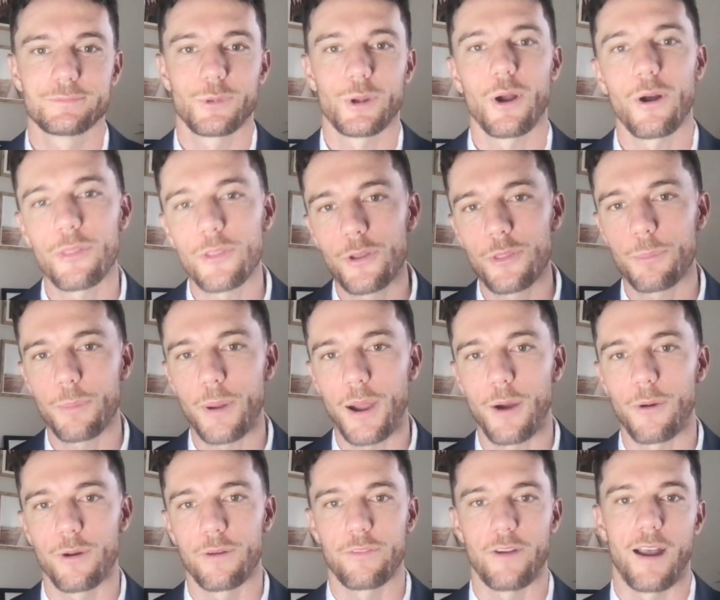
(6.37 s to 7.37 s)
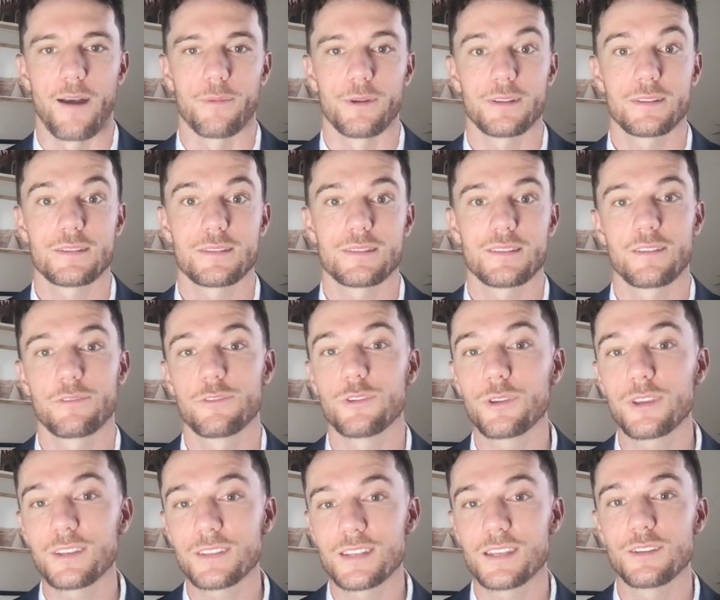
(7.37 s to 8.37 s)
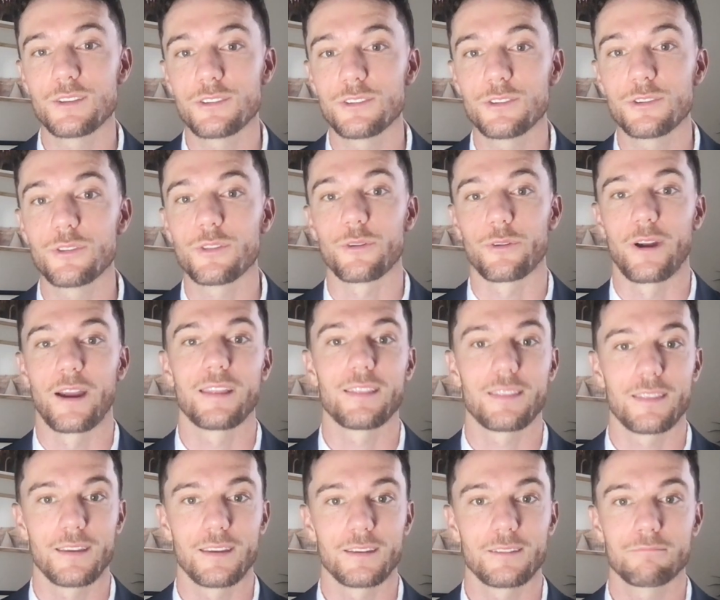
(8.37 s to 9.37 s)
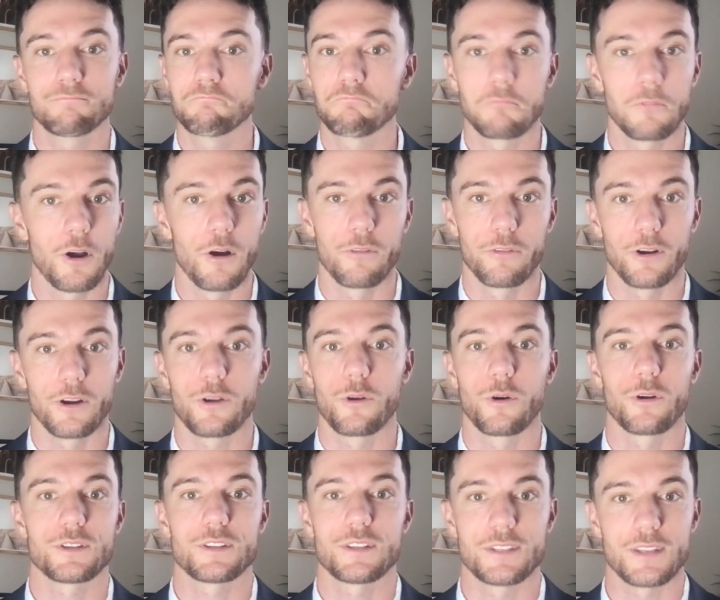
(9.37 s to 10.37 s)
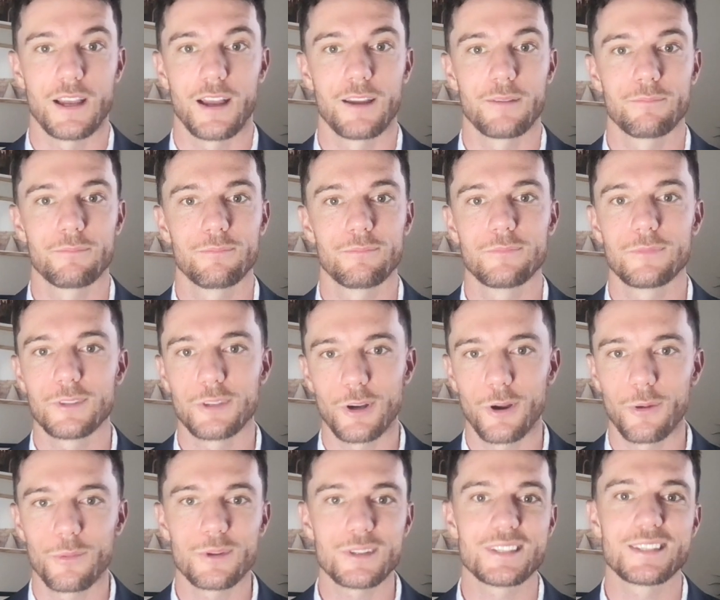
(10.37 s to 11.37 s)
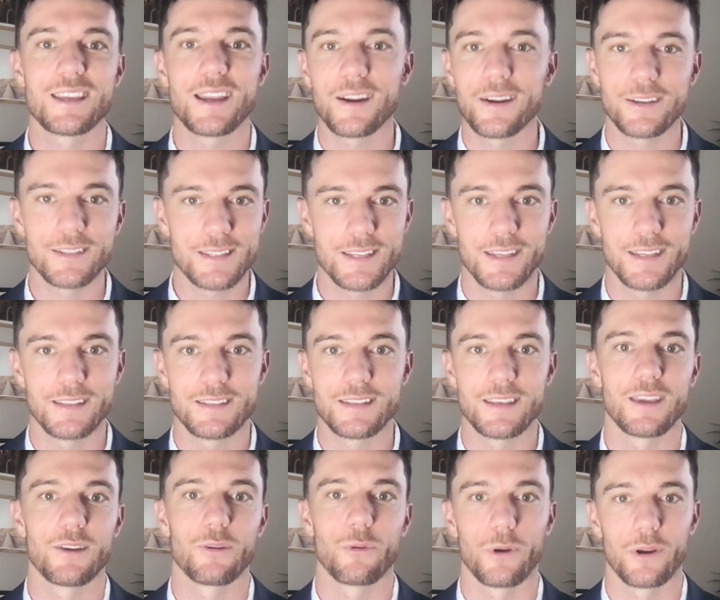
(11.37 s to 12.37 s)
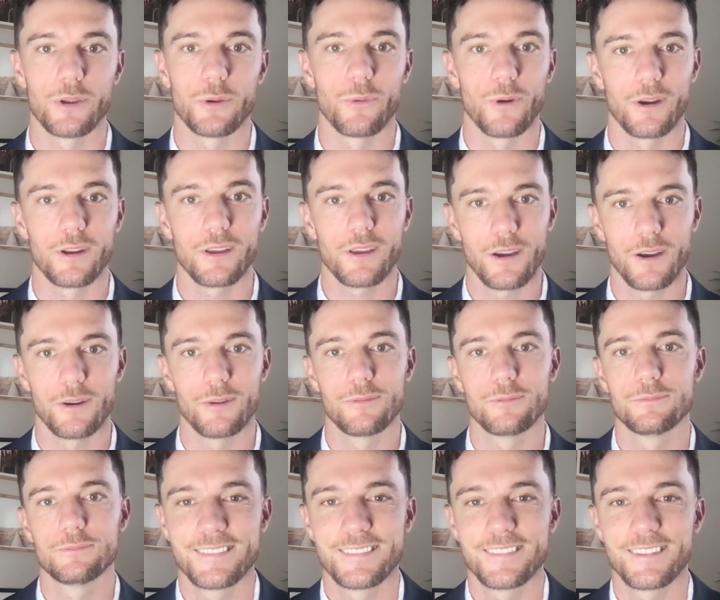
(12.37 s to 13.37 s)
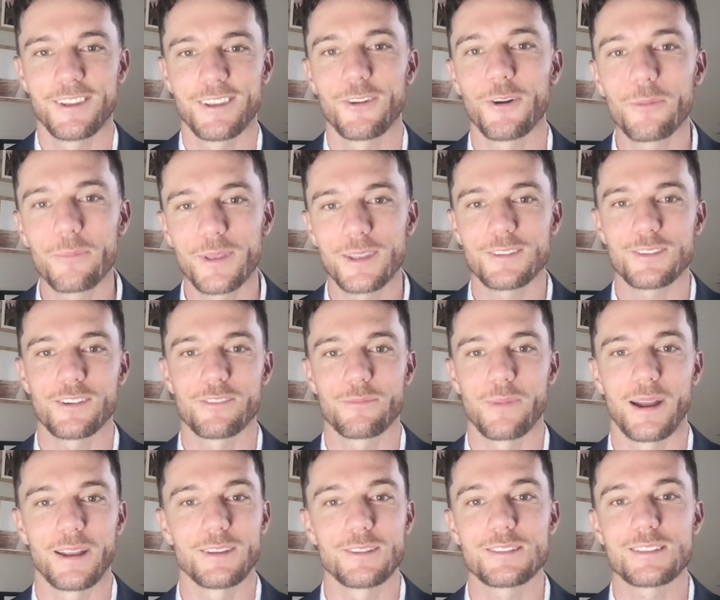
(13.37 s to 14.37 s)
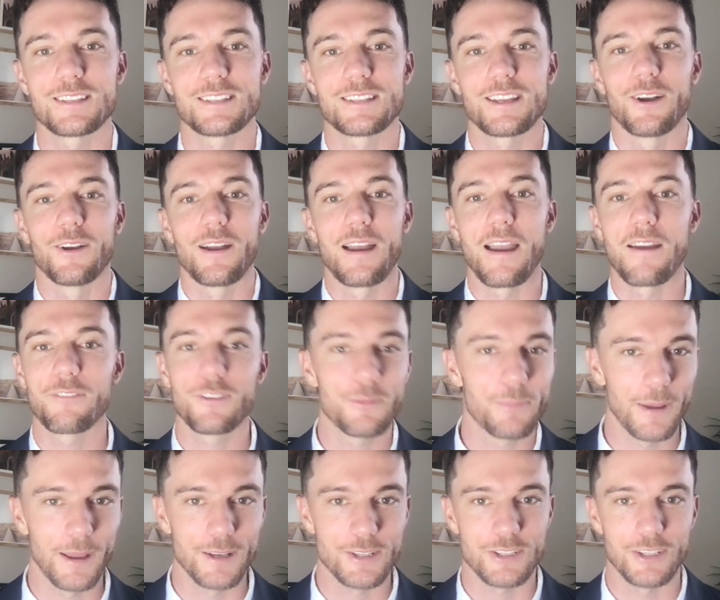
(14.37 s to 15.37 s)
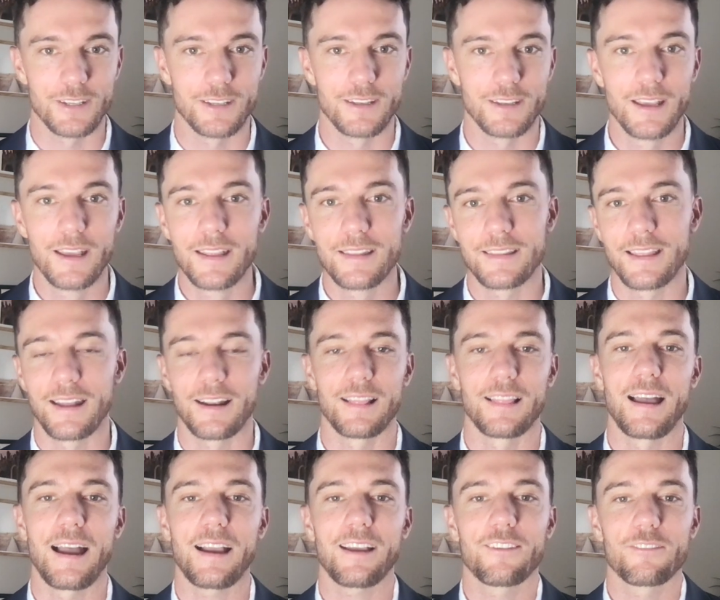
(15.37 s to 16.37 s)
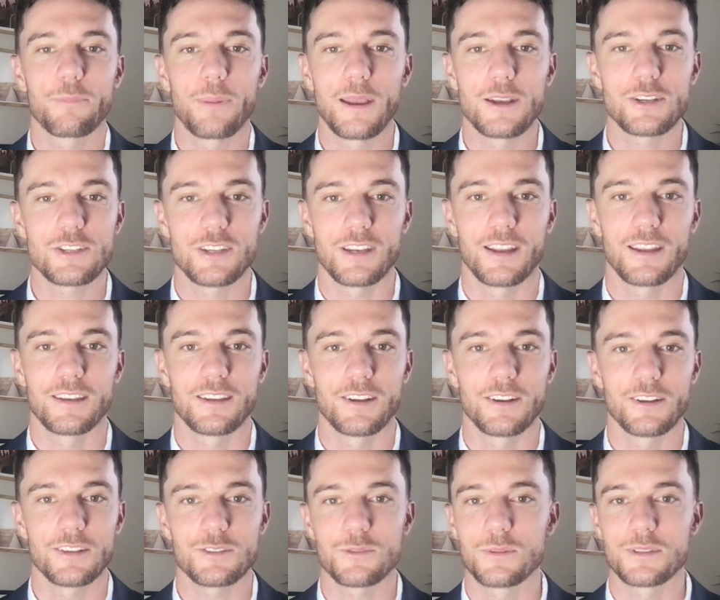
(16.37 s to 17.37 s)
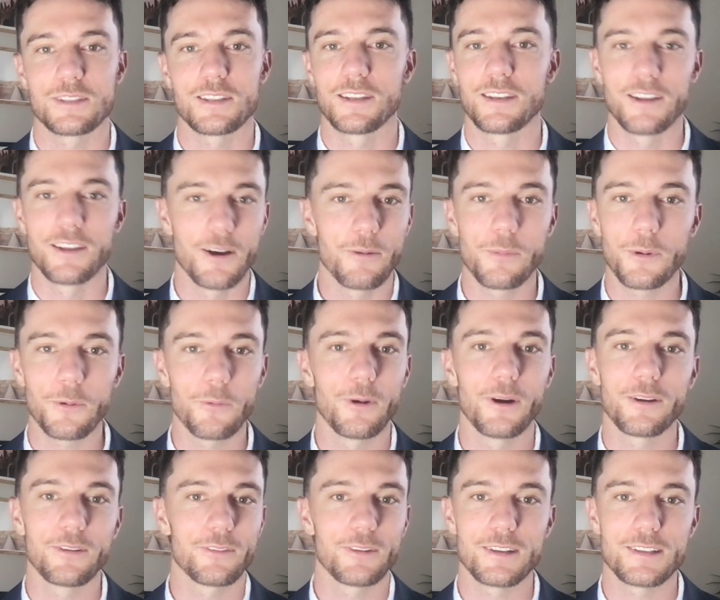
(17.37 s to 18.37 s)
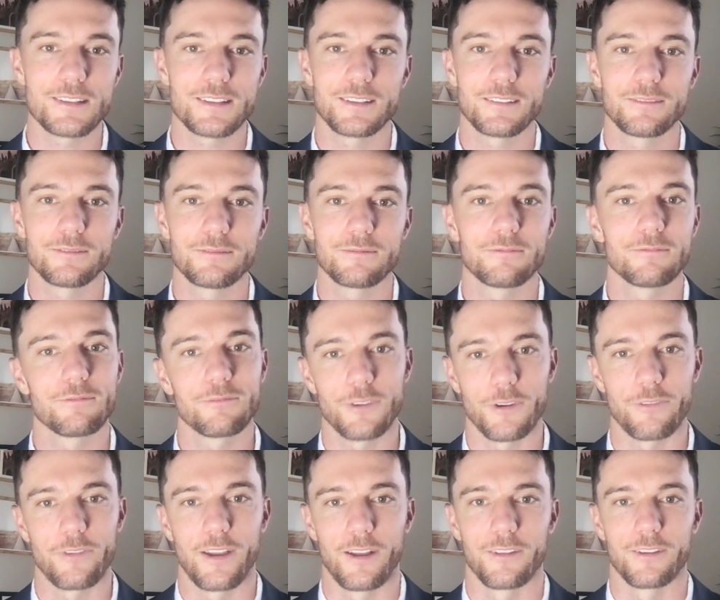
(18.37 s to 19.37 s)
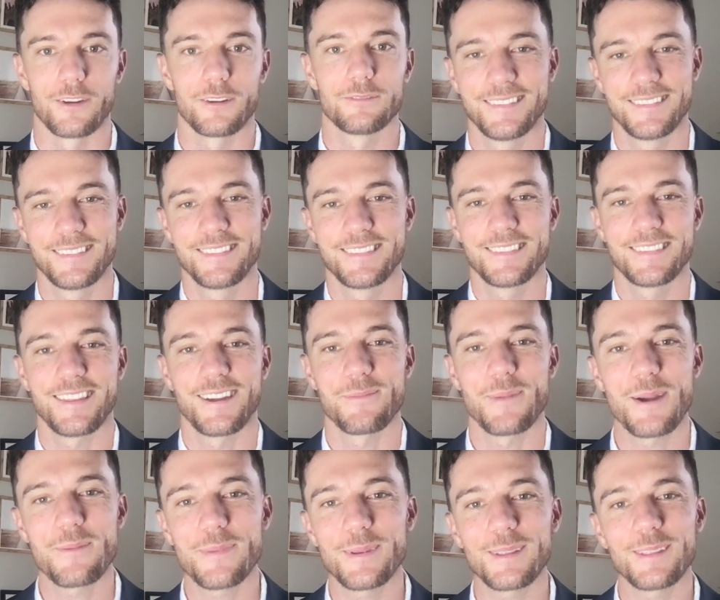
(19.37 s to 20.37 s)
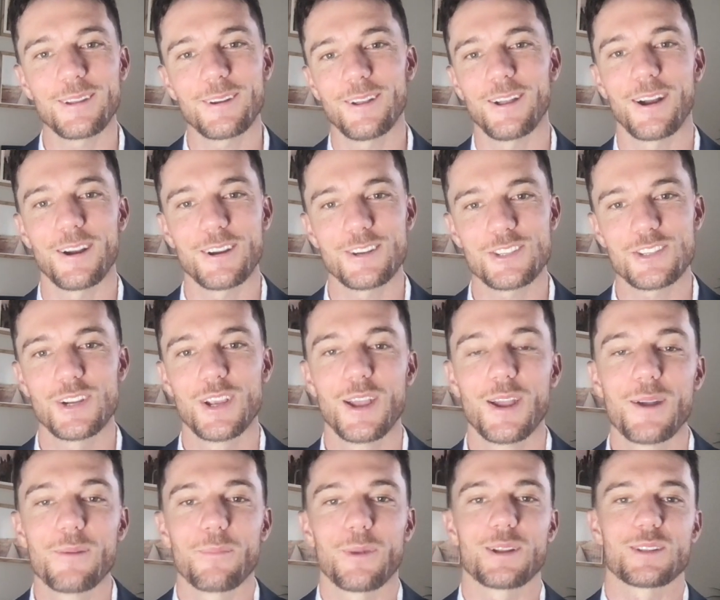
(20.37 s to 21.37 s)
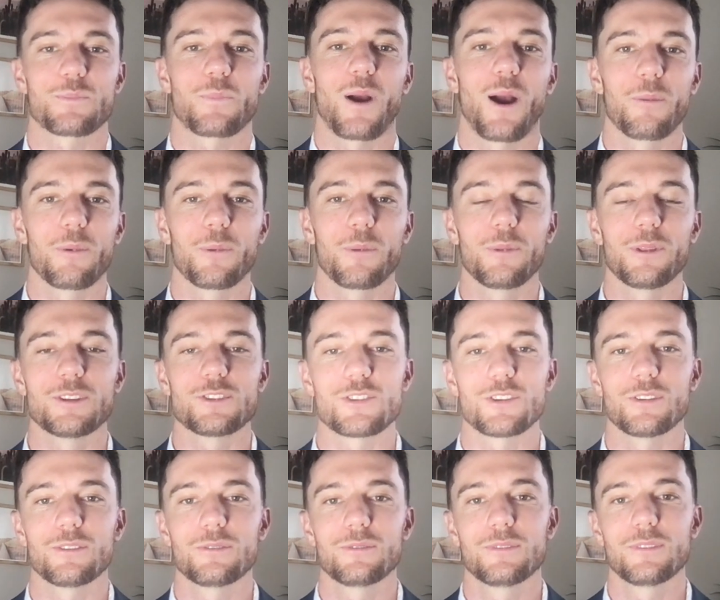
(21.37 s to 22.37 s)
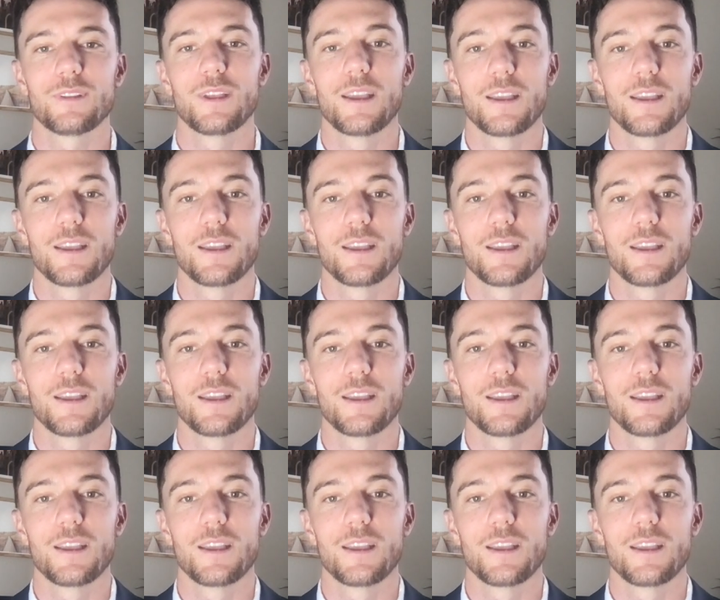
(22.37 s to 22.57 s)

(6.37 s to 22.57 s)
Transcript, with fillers: We all know the power of habits. If you continue to do the right thing over a course of time, you're almost guaranteed to get where you want to go. An old mentor of mine used to tell every patient that a lack of patient adherence was the number one reason for failure. That might be a little harsh, but it's probably true.